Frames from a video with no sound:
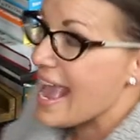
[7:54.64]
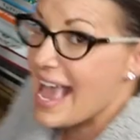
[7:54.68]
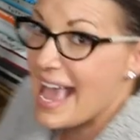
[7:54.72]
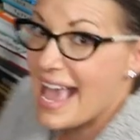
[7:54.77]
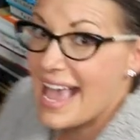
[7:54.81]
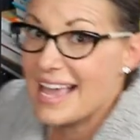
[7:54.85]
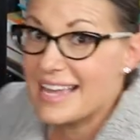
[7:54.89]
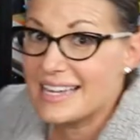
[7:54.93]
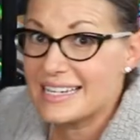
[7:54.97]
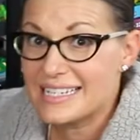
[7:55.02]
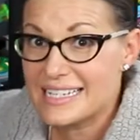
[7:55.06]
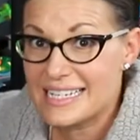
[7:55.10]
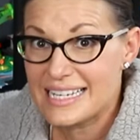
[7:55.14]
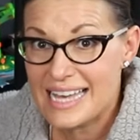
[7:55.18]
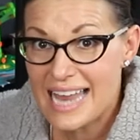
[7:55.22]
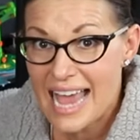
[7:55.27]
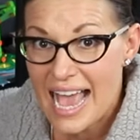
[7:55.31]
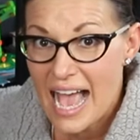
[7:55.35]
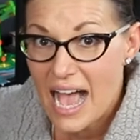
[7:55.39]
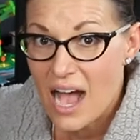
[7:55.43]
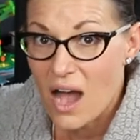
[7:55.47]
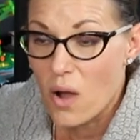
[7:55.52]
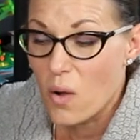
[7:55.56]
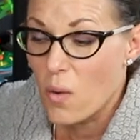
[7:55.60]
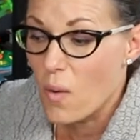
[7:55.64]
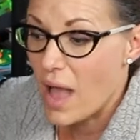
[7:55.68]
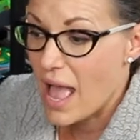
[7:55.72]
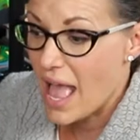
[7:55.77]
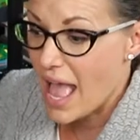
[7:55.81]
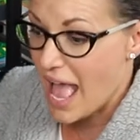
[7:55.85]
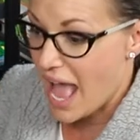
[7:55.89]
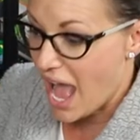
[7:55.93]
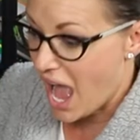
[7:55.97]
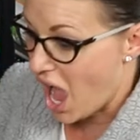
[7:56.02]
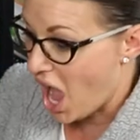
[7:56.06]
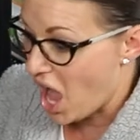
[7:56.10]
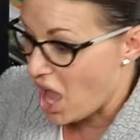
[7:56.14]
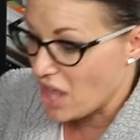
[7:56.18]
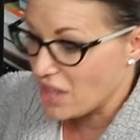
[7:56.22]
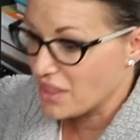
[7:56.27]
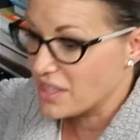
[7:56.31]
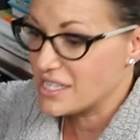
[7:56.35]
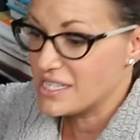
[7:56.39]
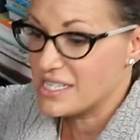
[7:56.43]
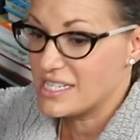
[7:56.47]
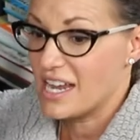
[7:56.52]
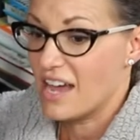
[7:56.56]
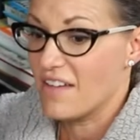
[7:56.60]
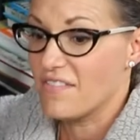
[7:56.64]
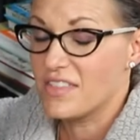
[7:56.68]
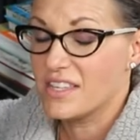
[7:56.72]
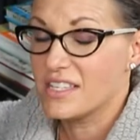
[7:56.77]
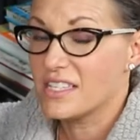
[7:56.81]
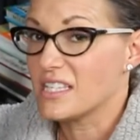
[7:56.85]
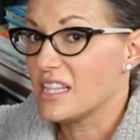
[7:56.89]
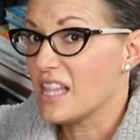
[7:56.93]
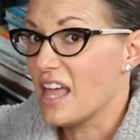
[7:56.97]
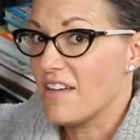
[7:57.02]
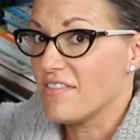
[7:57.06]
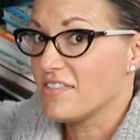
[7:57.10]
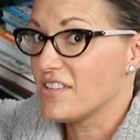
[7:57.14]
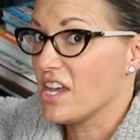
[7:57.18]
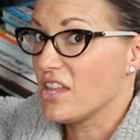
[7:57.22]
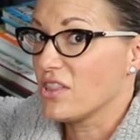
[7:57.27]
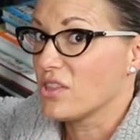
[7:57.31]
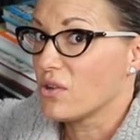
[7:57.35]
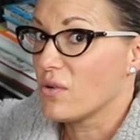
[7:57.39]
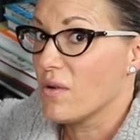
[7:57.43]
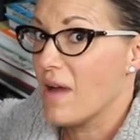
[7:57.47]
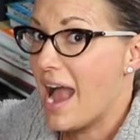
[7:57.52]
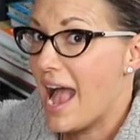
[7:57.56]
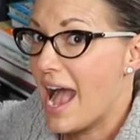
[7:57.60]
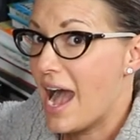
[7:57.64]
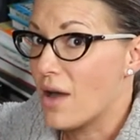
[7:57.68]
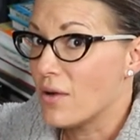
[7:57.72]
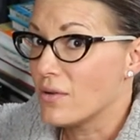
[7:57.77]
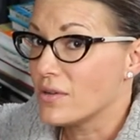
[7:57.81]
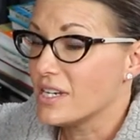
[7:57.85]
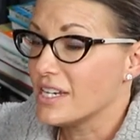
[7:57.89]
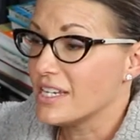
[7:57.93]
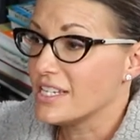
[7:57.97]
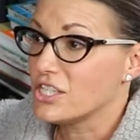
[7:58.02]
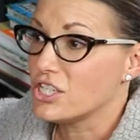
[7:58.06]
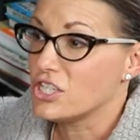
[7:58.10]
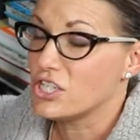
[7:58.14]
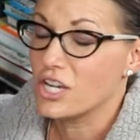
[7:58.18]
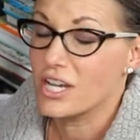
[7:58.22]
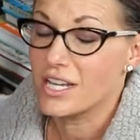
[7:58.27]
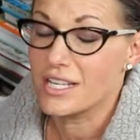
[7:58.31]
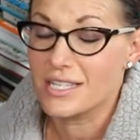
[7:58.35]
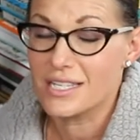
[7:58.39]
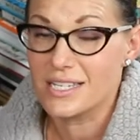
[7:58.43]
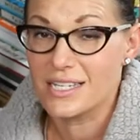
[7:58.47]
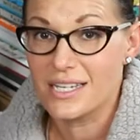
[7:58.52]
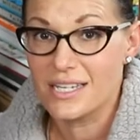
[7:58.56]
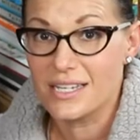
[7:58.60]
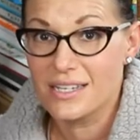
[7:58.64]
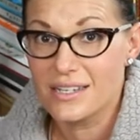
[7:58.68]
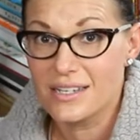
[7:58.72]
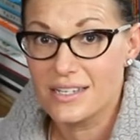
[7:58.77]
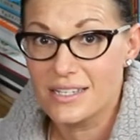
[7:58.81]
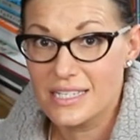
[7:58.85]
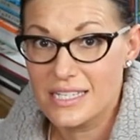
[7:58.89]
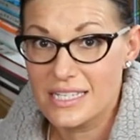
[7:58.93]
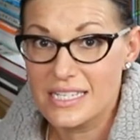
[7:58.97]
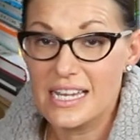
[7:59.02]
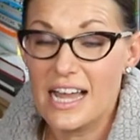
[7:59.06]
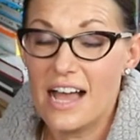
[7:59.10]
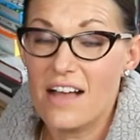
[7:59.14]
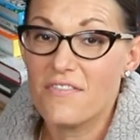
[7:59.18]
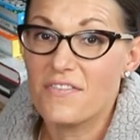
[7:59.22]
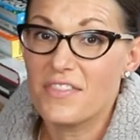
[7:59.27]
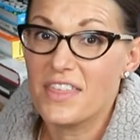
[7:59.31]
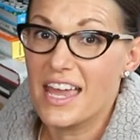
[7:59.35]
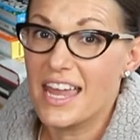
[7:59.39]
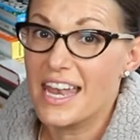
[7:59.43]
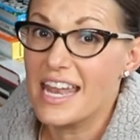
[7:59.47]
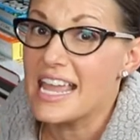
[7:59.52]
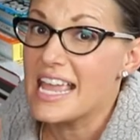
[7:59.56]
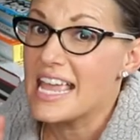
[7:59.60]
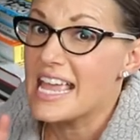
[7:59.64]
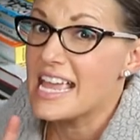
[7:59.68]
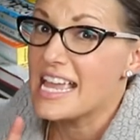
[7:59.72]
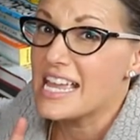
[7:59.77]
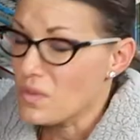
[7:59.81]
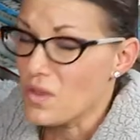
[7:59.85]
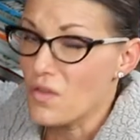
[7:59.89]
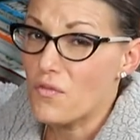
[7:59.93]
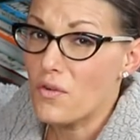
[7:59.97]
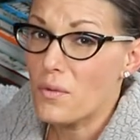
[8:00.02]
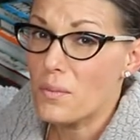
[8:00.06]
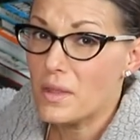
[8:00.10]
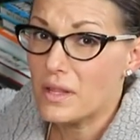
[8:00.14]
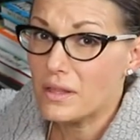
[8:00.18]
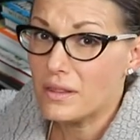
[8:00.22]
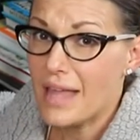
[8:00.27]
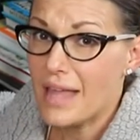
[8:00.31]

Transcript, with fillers: And now all the stuff that's left on the ground is just stuff that from the